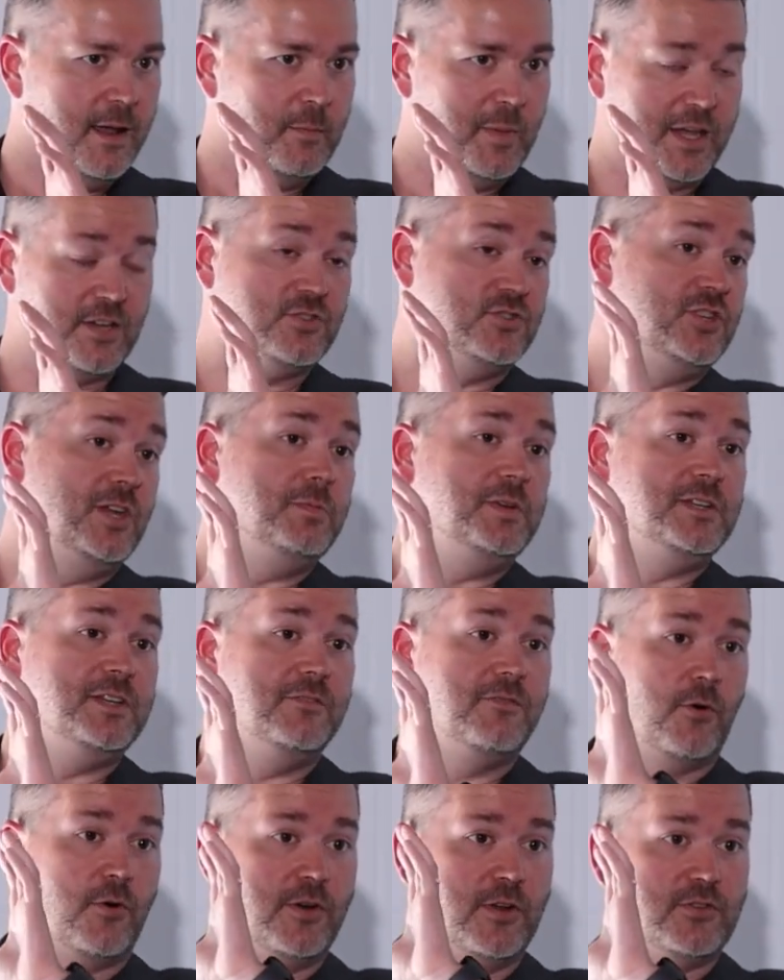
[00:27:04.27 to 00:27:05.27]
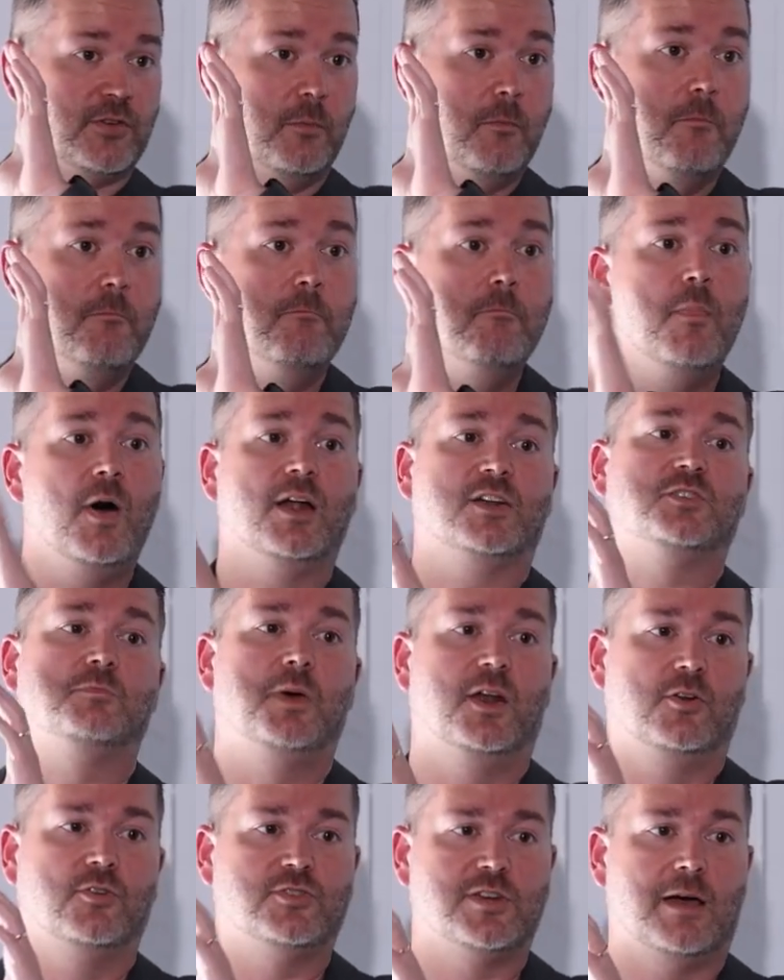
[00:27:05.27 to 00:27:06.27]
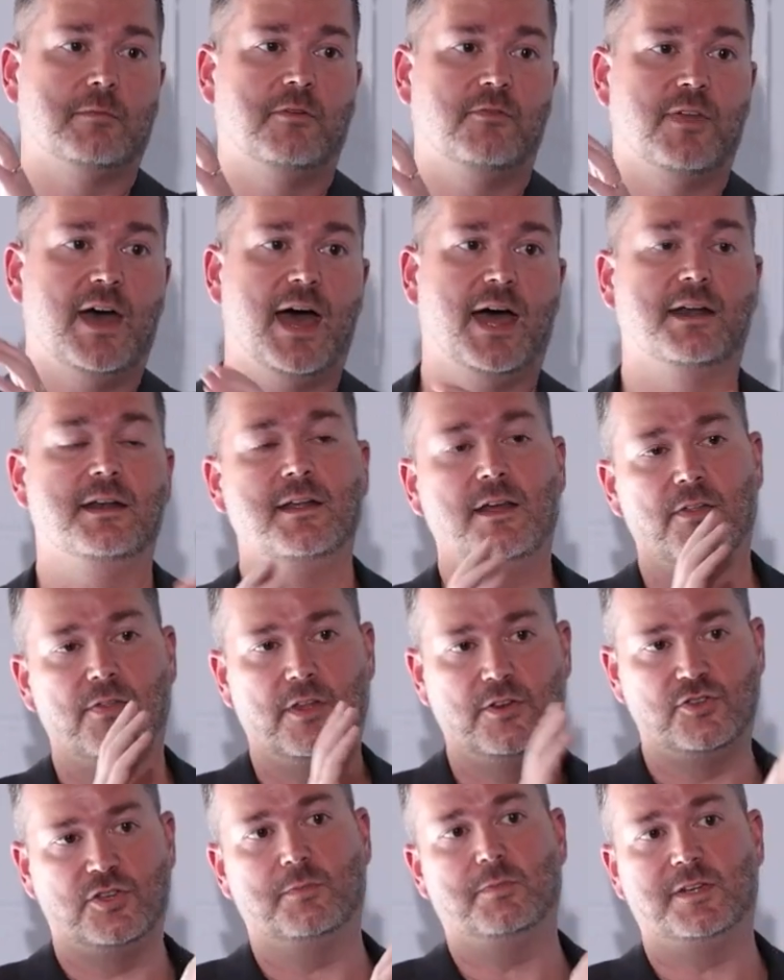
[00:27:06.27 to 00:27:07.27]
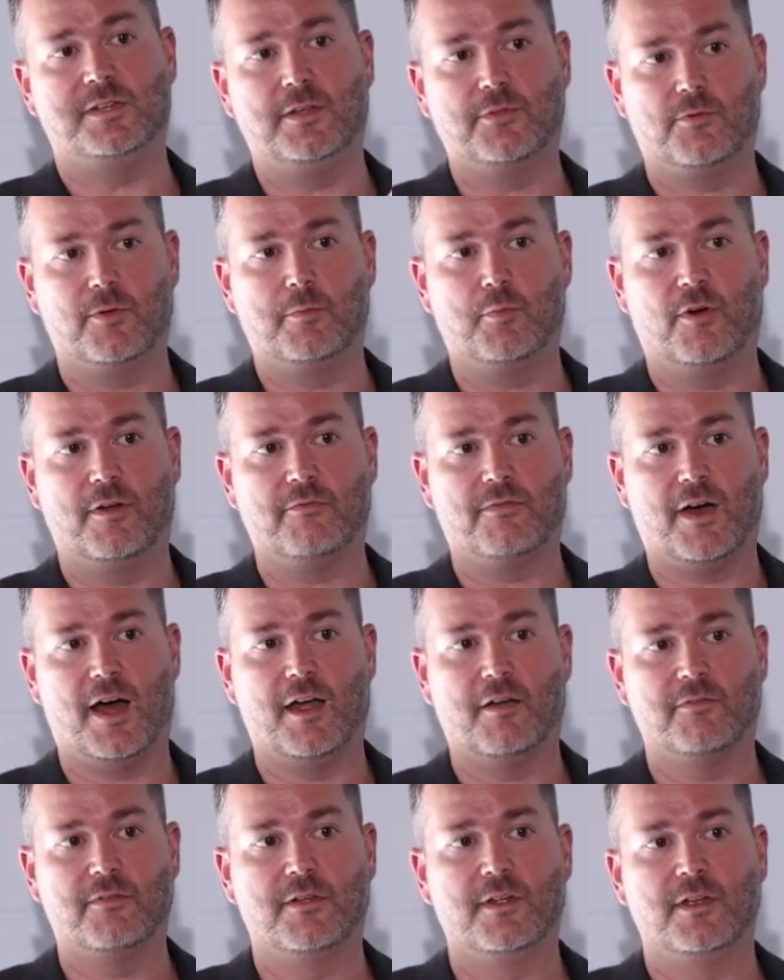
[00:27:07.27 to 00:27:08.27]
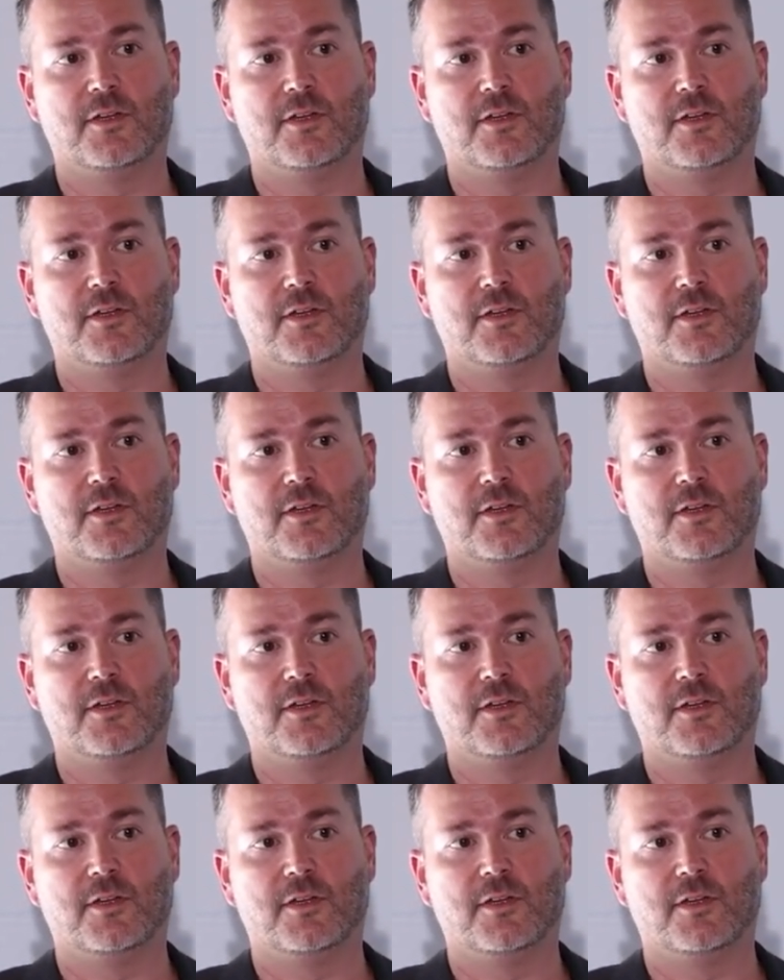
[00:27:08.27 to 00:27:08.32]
Because GPT-4 does a much better job of that than GPT 3.5.